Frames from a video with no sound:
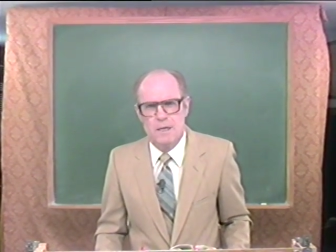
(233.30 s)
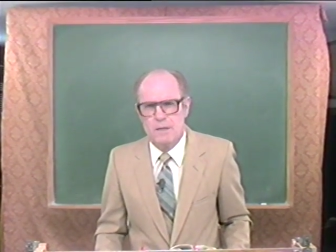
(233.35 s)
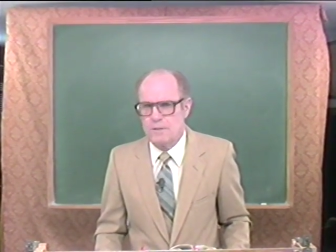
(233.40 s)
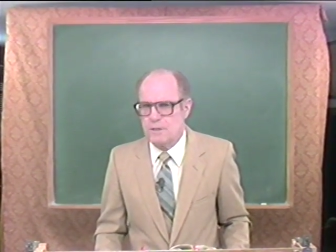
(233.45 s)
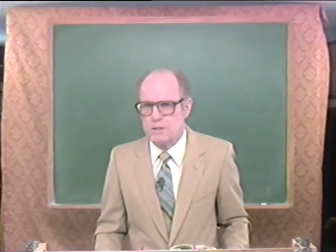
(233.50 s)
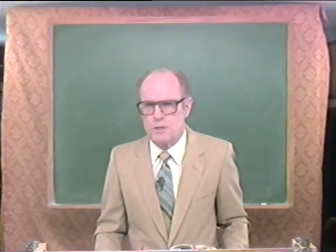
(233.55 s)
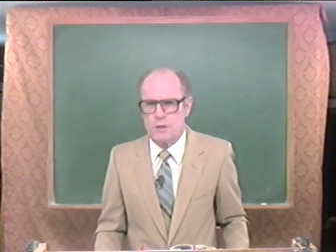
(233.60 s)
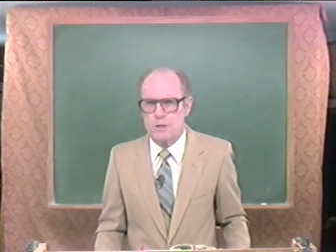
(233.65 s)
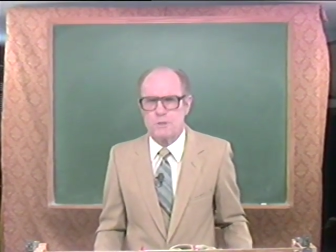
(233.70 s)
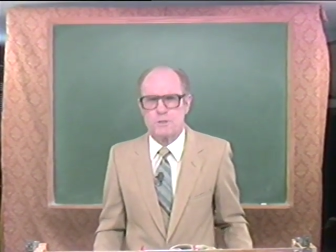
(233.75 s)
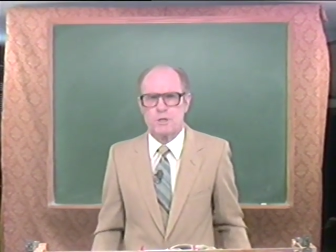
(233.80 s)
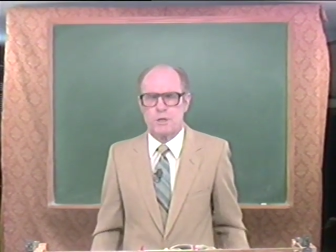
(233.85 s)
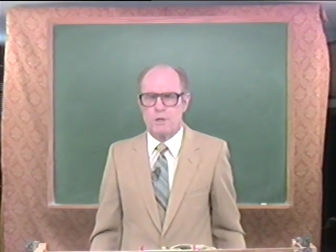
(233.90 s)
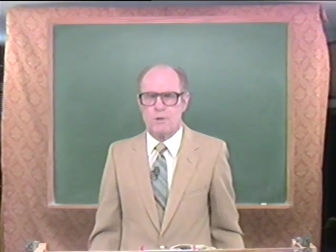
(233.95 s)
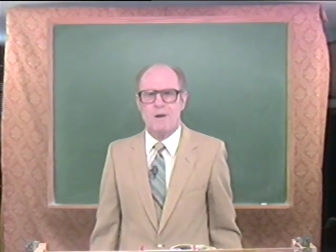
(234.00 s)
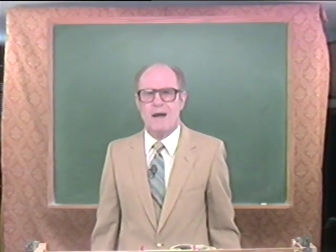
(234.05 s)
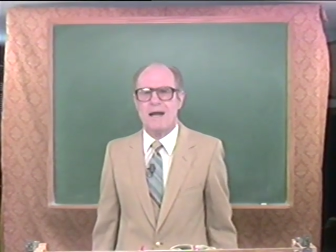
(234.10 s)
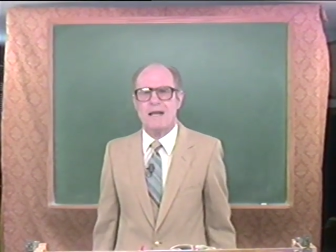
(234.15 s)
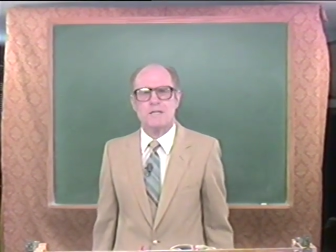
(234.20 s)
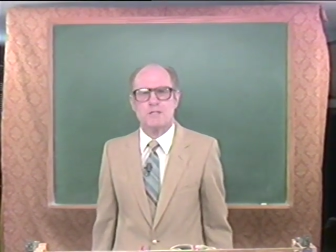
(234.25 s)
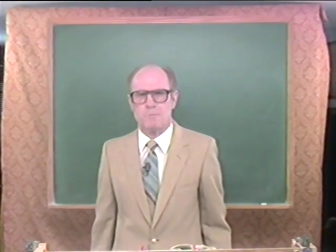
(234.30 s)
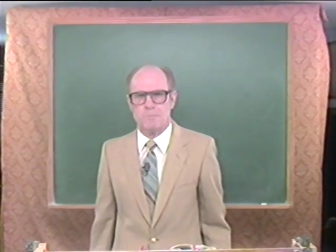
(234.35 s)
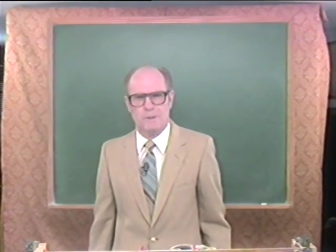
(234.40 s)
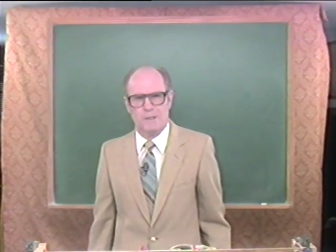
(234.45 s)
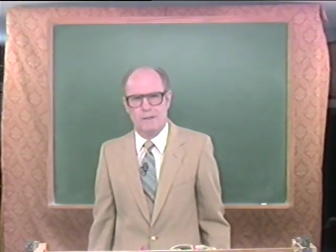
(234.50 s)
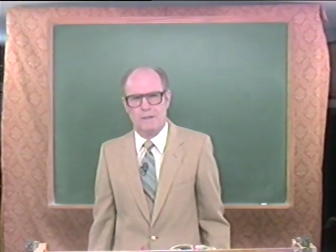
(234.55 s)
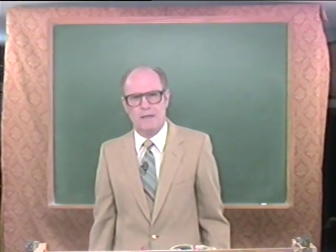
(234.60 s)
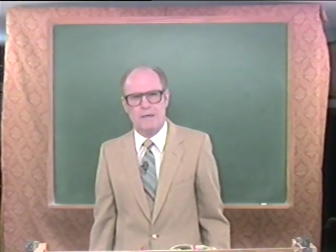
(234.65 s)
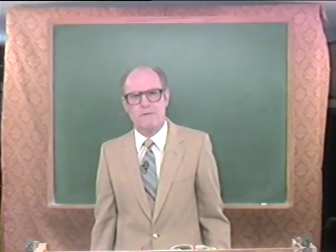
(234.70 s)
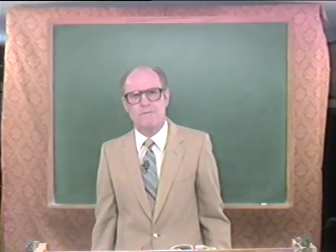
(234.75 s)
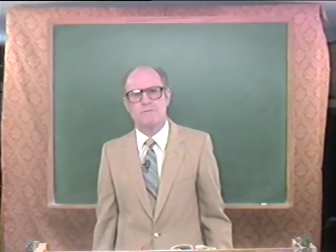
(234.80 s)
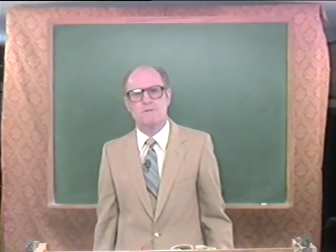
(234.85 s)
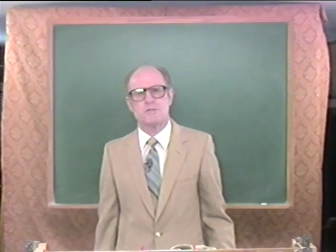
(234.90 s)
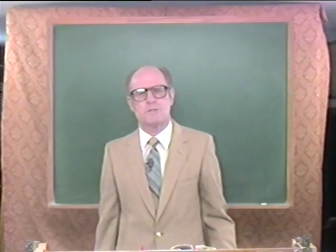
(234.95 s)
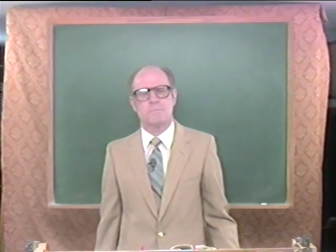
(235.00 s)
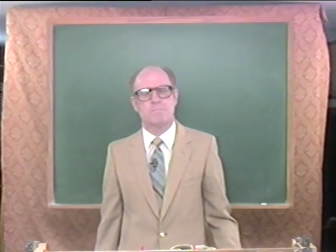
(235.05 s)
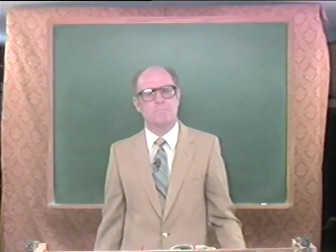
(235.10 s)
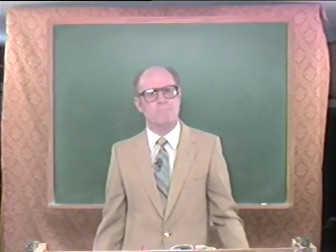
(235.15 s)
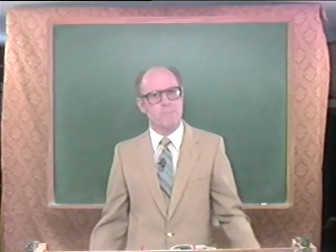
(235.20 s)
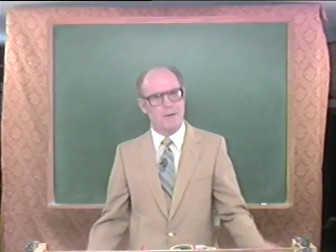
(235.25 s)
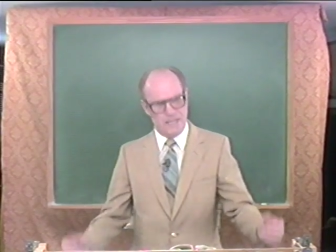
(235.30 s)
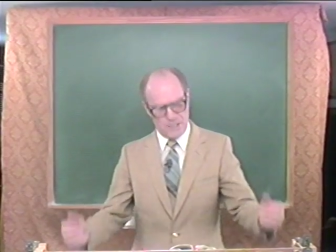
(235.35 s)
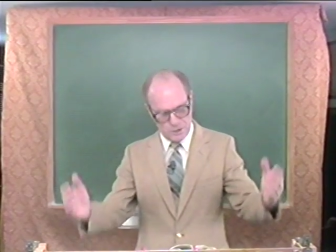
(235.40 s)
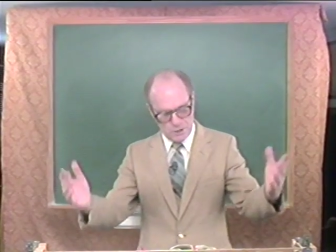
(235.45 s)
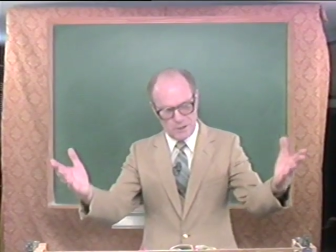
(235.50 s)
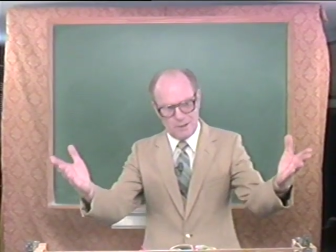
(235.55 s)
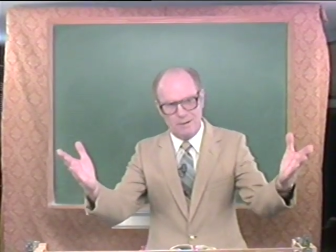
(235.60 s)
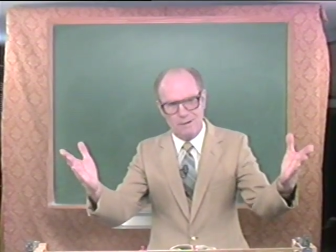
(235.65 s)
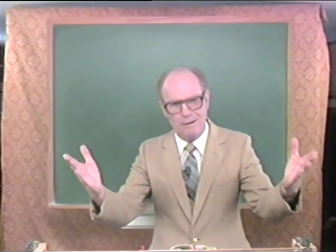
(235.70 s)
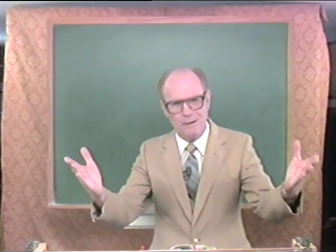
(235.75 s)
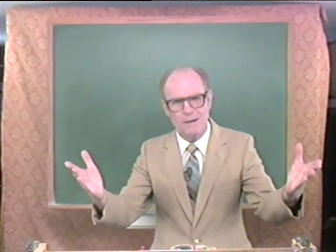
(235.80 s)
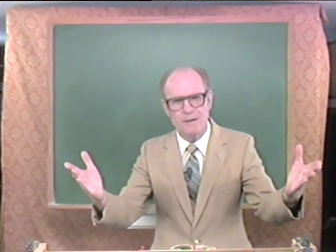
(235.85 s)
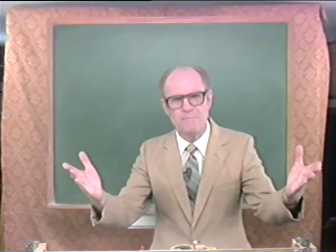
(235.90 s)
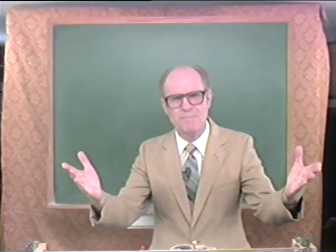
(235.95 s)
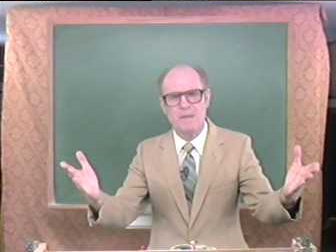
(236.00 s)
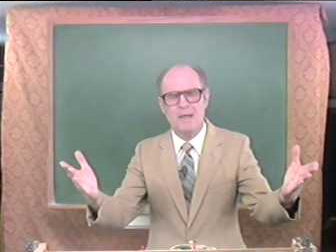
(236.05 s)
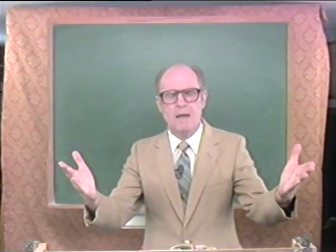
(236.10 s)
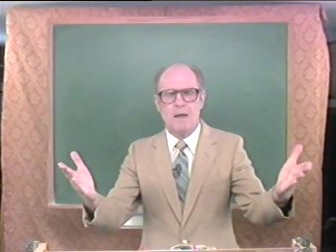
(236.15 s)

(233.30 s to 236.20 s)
The Church of Christ believes, basically,